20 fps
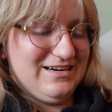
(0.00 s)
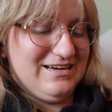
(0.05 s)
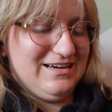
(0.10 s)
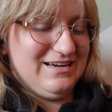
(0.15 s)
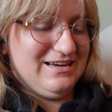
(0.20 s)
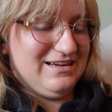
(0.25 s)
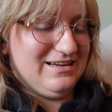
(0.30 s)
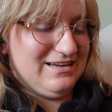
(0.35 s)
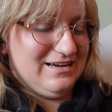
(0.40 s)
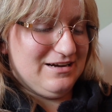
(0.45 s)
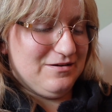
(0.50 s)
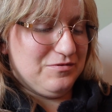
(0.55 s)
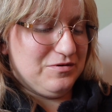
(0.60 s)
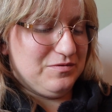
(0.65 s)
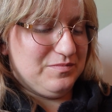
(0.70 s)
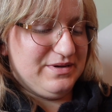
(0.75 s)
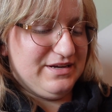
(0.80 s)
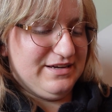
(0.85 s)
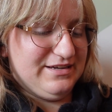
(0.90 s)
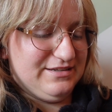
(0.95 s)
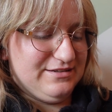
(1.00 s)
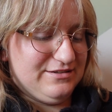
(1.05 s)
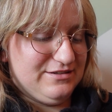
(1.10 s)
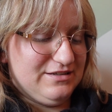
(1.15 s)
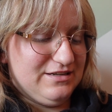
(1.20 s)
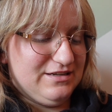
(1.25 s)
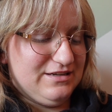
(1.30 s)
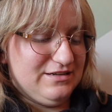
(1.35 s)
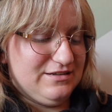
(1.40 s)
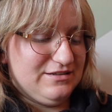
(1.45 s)
and I will be
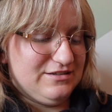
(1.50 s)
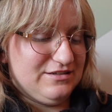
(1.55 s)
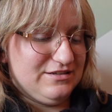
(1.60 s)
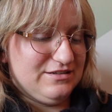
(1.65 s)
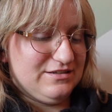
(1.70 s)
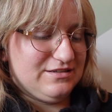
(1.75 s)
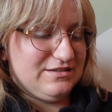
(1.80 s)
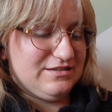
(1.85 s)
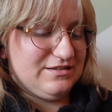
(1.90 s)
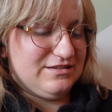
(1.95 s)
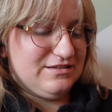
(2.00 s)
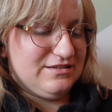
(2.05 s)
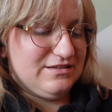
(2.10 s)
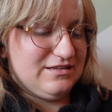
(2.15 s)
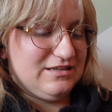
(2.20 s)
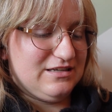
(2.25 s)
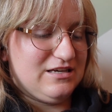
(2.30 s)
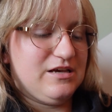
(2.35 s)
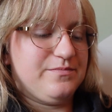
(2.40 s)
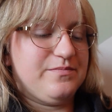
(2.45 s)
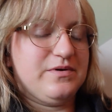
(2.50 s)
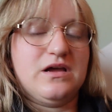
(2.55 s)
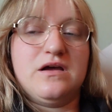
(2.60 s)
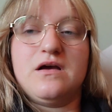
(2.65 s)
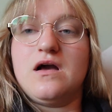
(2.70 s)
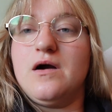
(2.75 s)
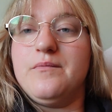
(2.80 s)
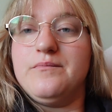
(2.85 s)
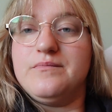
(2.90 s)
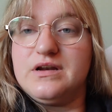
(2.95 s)
just keeping
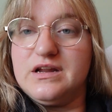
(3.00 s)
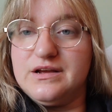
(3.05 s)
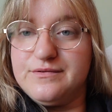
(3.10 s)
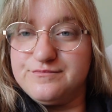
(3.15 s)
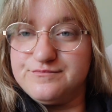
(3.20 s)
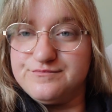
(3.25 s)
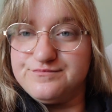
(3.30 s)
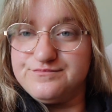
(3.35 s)
company